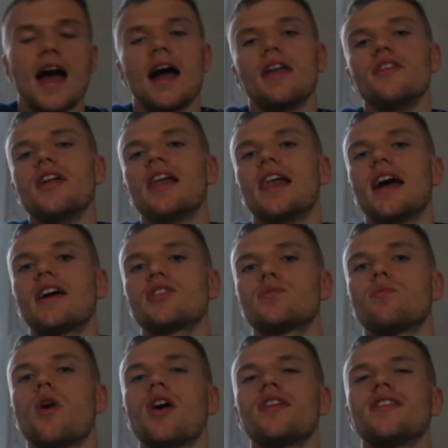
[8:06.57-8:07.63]
And last
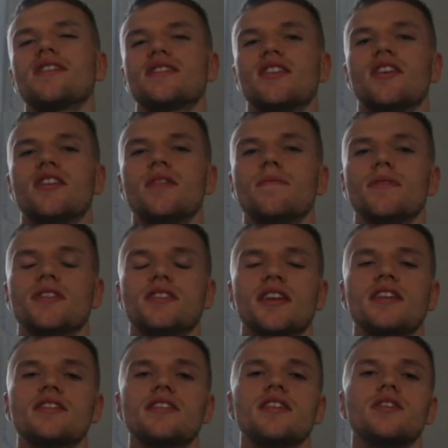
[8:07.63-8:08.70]
one, sign number
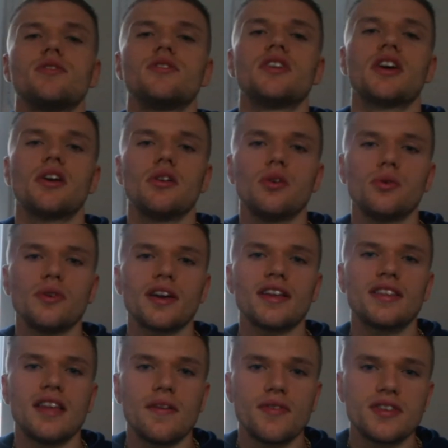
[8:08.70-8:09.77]
6 that you're in a caloric
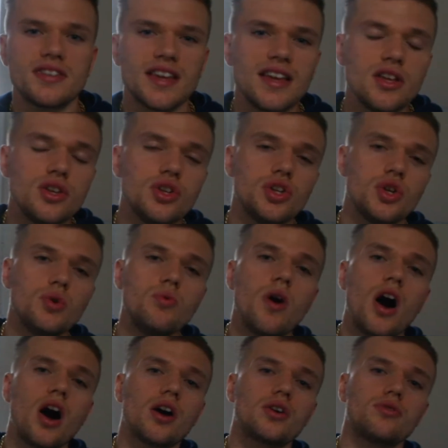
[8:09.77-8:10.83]
deficit: you
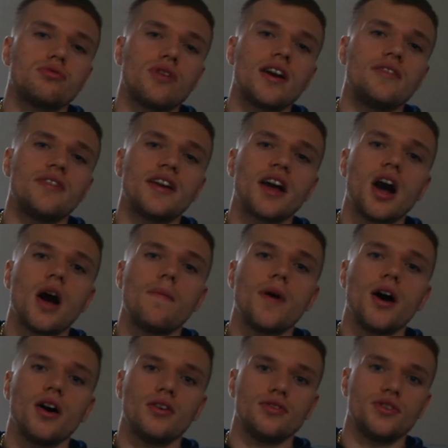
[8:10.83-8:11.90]
are craving
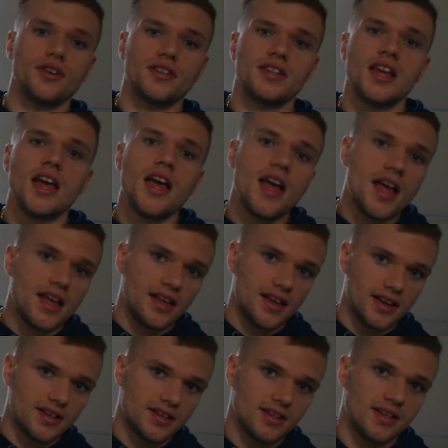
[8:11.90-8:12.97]
carbohydrates.
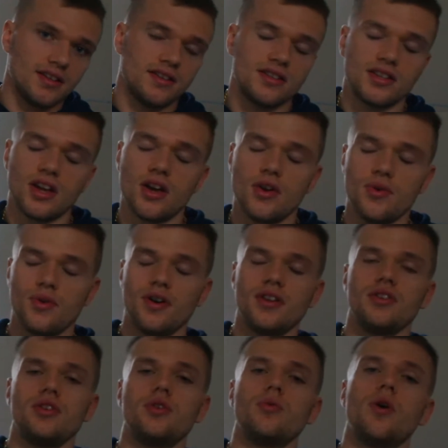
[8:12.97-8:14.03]
Yes, so
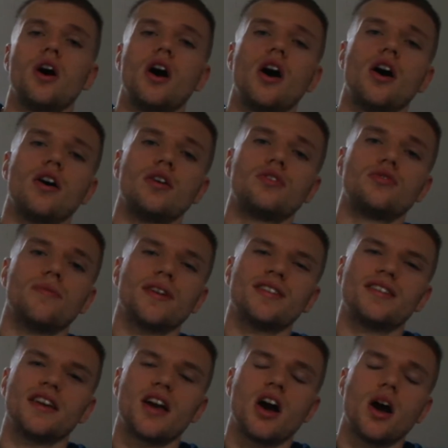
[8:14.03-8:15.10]
you are
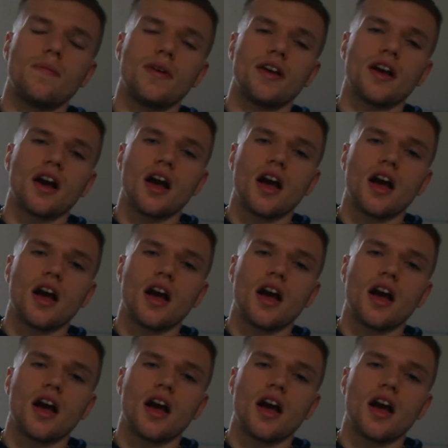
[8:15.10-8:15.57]
dramatically craving